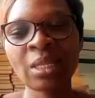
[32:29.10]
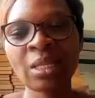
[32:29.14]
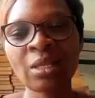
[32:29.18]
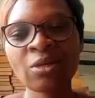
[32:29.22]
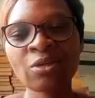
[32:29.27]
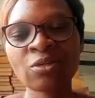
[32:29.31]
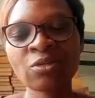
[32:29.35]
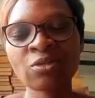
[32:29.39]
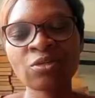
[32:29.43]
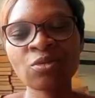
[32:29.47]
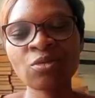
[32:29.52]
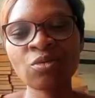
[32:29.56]

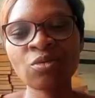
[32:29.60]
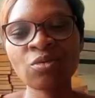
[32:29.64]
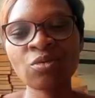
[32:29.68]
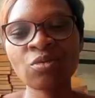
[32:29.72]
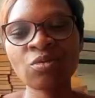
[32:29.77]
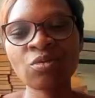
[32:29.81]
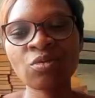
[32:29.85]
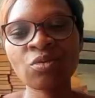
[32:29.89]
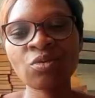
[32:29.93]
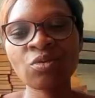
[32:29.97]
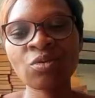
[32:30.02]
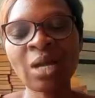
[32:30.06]

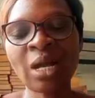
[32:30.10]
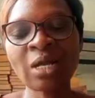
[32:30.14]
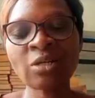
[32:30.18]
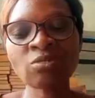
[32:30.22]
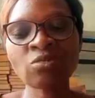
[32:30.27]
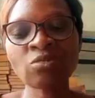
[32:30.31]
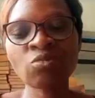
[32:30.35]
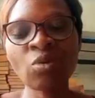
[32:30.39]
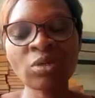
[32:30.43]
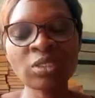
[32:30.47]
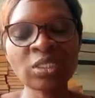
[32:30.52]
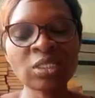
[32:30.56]
So you
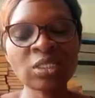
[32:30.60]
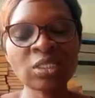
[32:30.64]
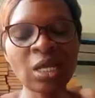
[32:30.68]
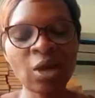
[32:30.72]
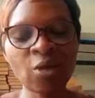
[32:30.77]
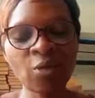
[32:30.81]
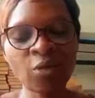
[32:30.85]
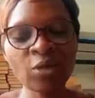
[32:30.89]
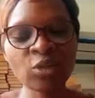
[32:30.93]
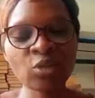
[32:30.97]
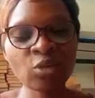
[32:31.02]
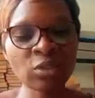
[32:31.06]
can watch it and
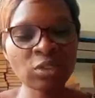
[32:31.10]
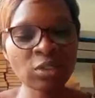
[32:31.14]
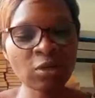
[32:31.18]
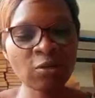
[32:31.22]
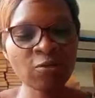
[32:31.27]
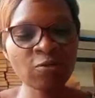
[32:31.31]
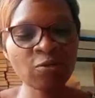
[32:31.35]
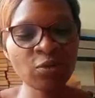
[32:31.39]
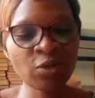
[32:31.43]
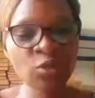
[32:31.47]
acquaint yourself